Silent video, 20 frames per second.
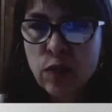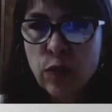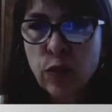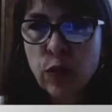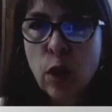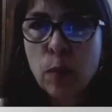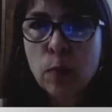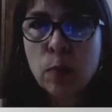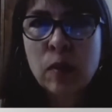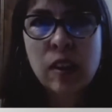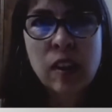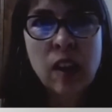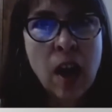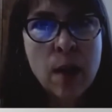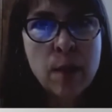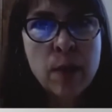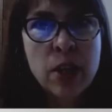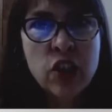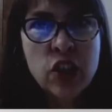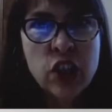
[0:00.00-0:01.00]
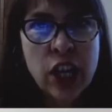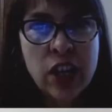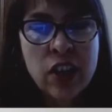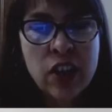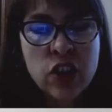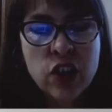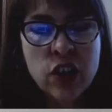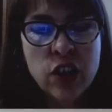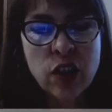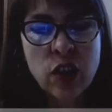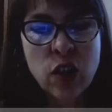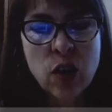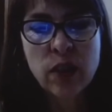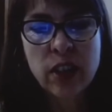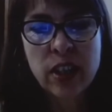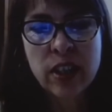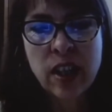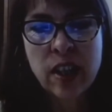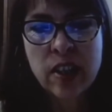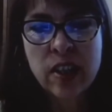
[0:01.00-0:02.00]
from climate change to
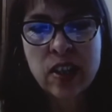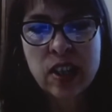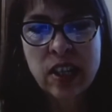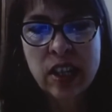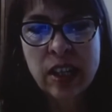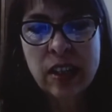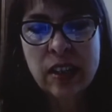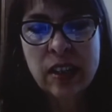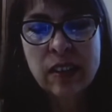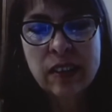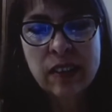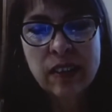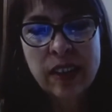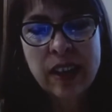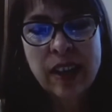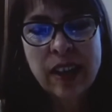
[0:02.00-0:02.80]
COVID-19